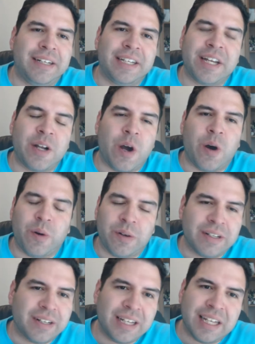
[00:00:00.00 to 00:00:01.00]
You know,
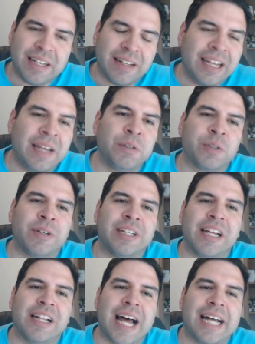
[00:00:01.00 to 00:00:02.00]
he was one of the
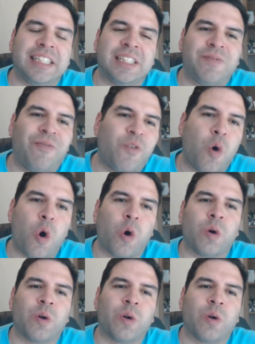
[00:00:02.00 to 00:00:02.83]
last four